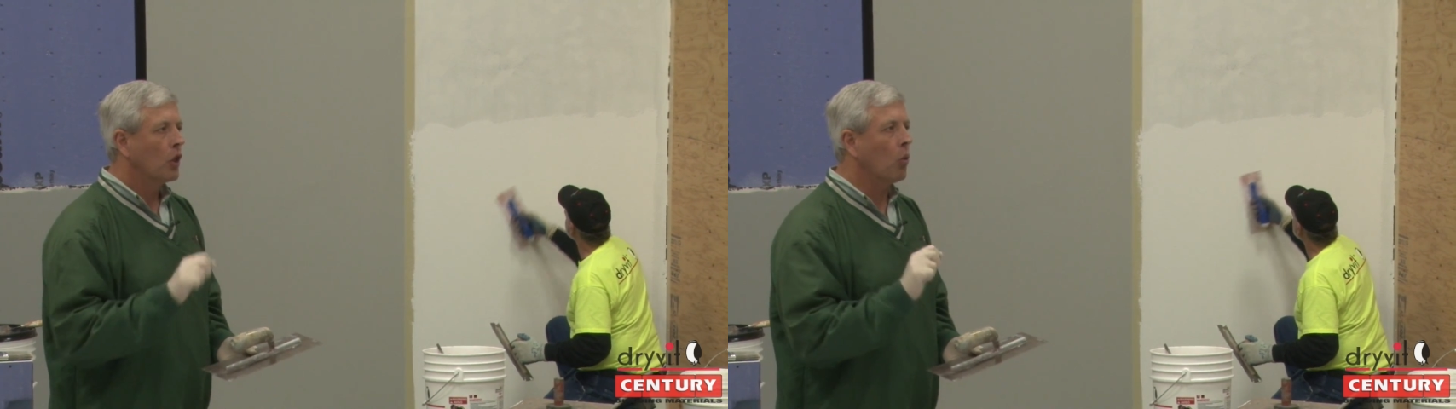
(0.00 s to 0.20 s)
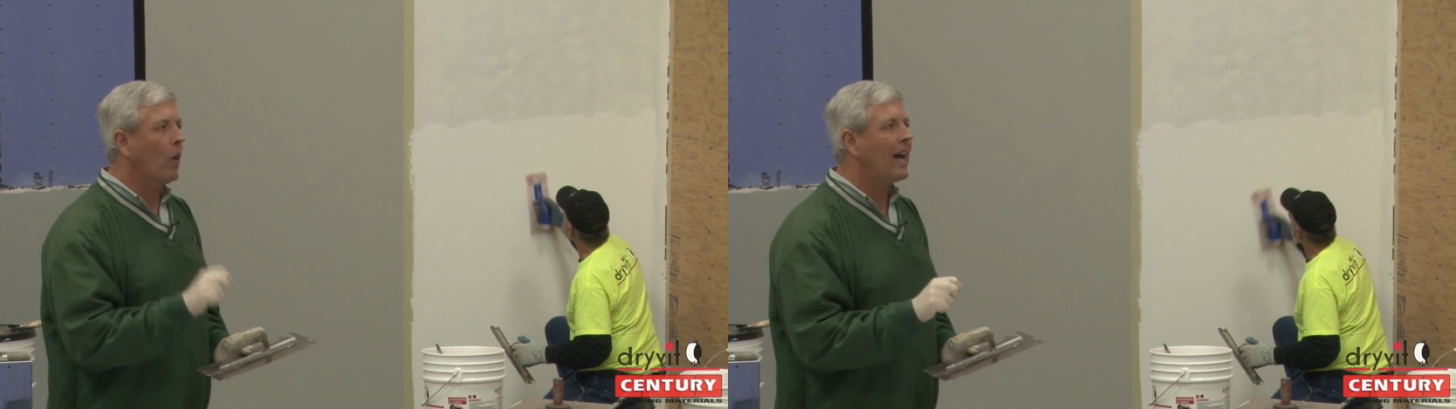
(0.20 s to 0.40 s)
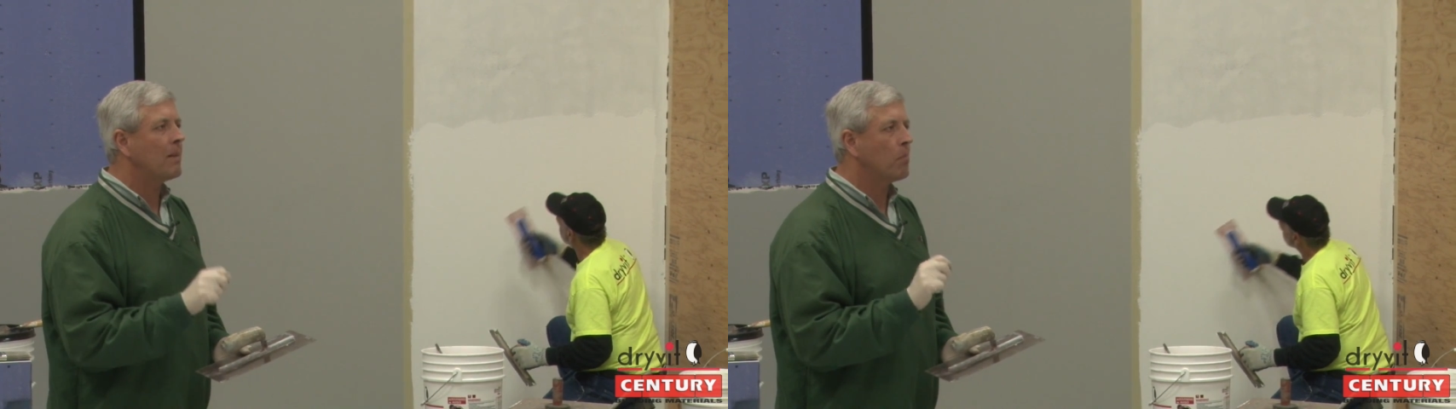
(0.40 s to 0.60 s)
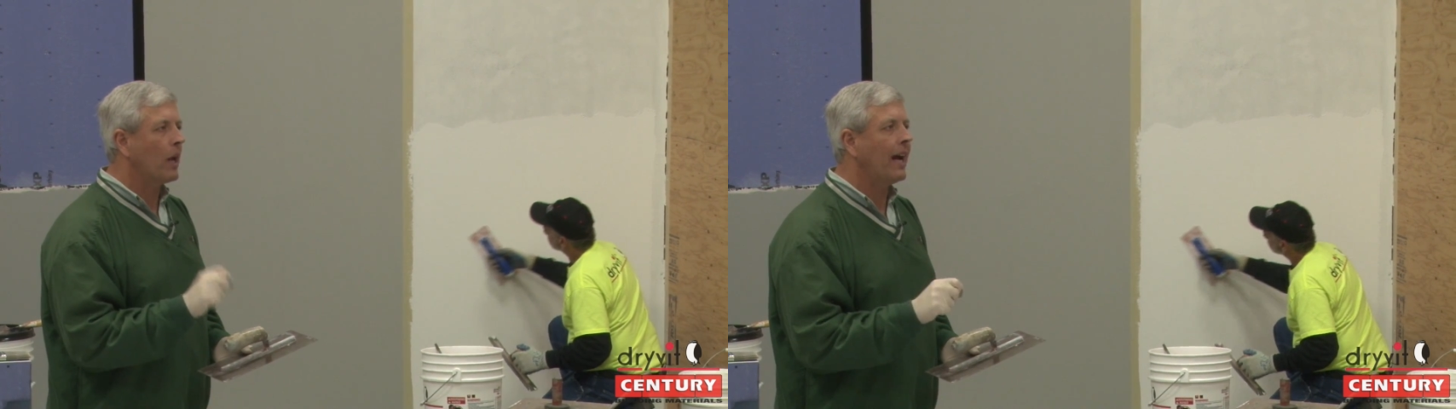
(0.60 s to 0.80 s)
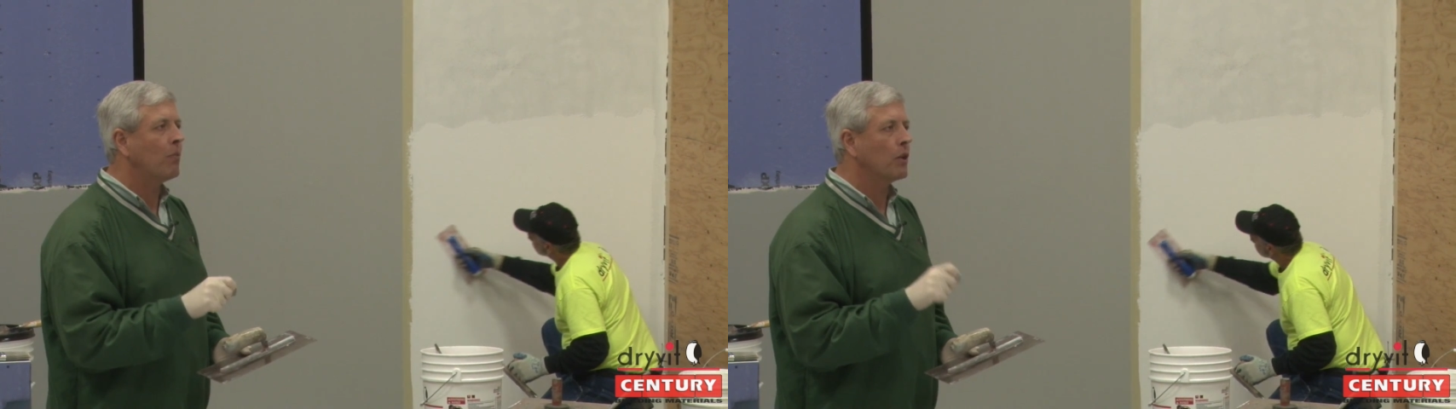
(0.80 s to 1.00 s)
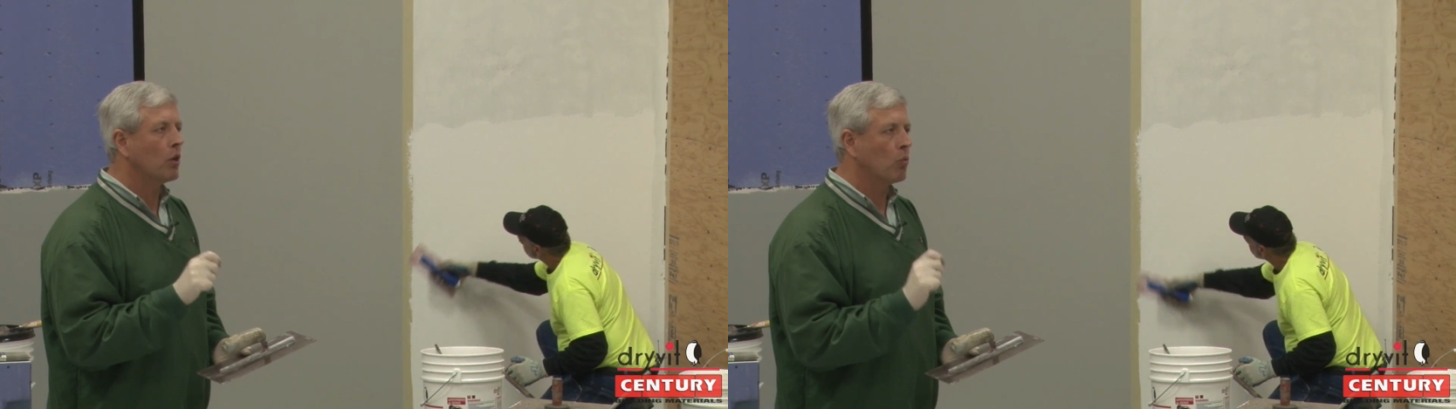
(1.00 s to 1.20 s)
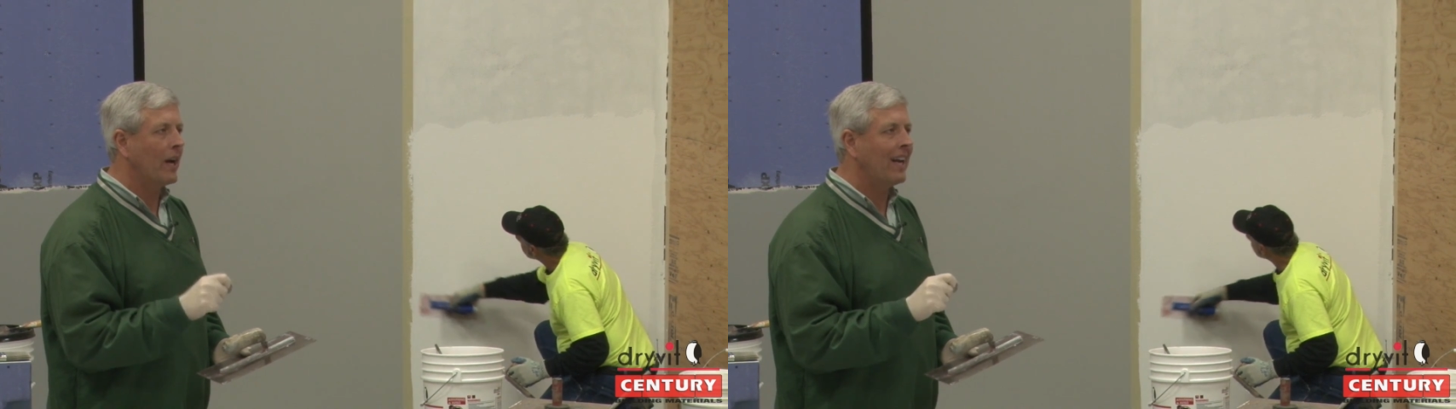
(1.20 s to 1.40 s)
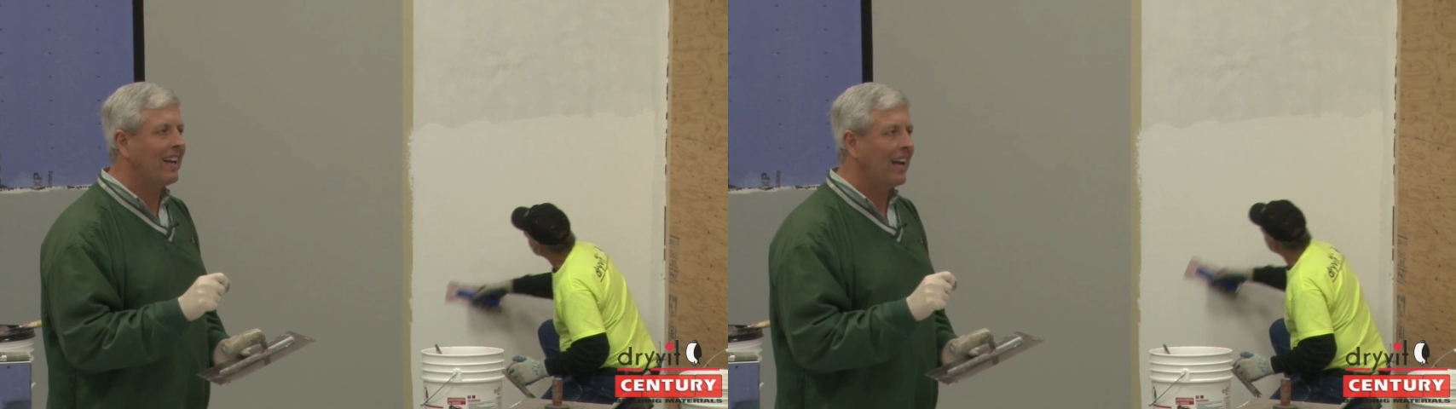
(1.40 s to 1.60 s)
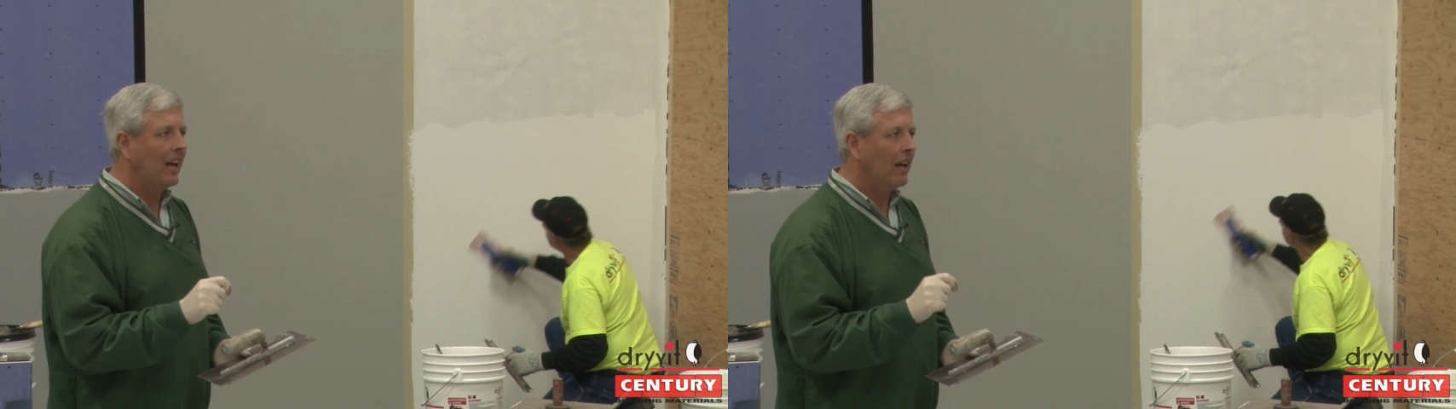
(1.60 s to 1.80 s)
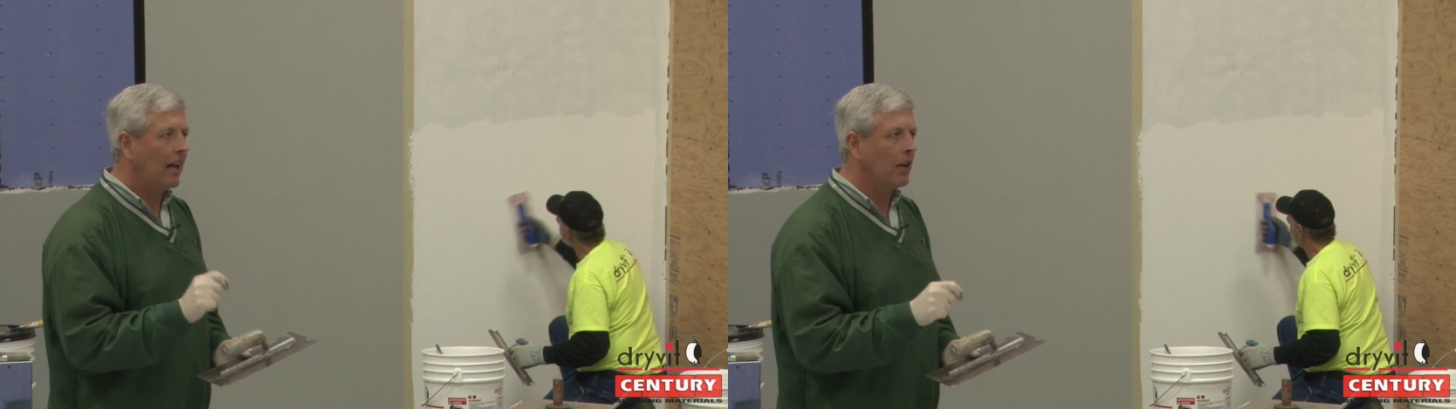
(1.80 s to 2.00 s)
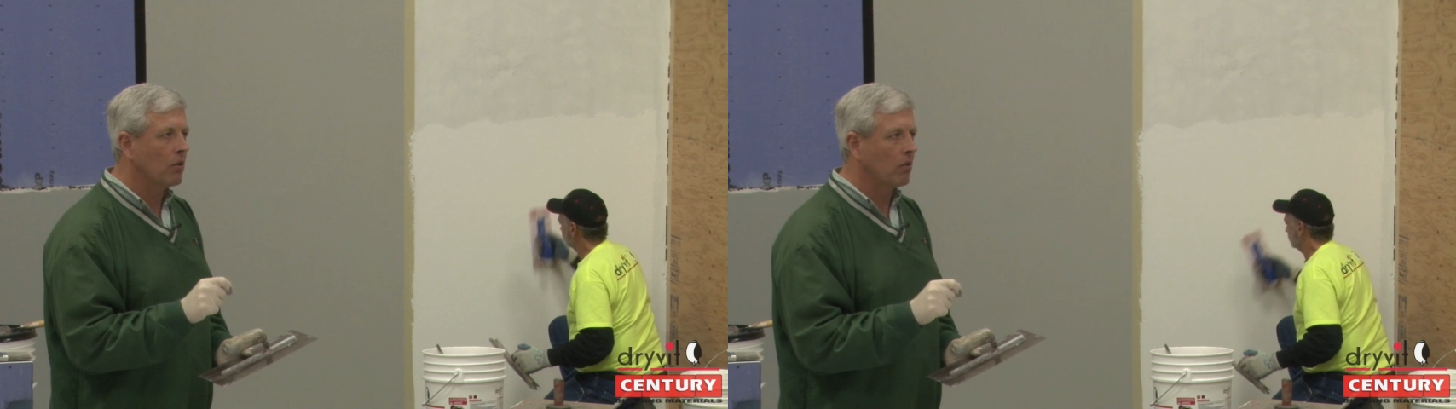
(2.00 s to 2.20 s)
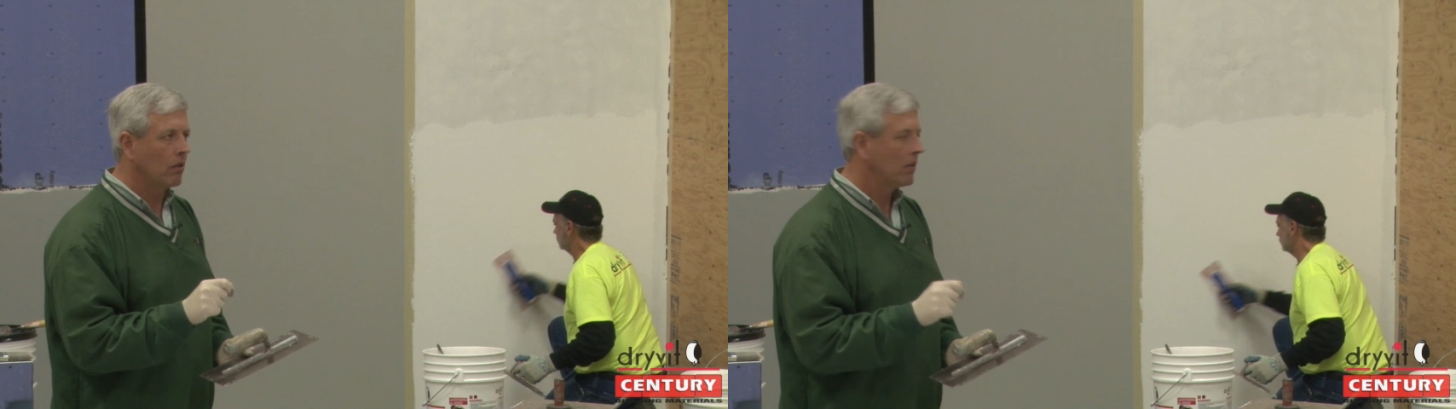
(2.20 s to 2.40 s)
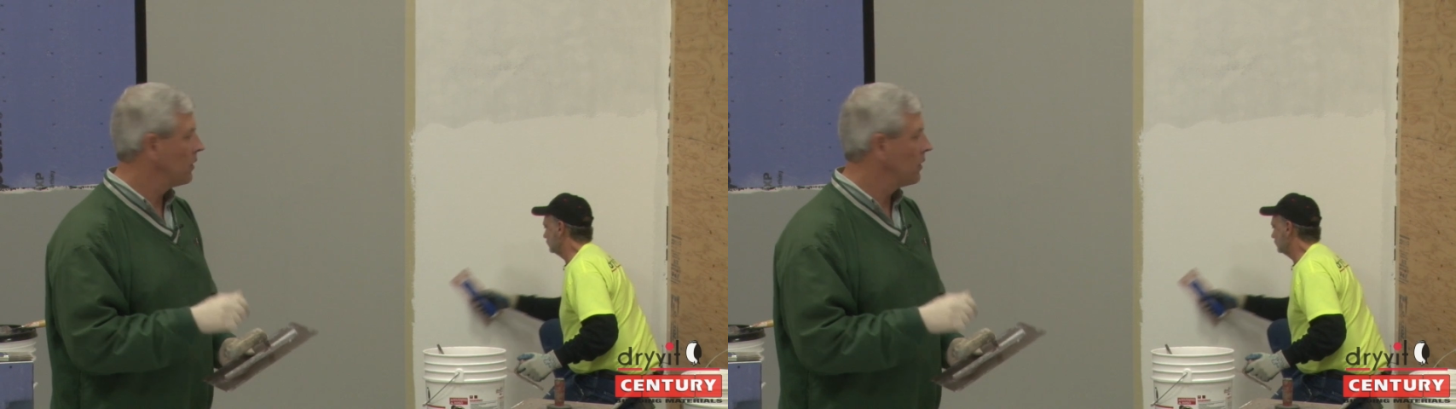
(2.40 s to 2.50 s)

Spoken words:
the white blade with a red handle,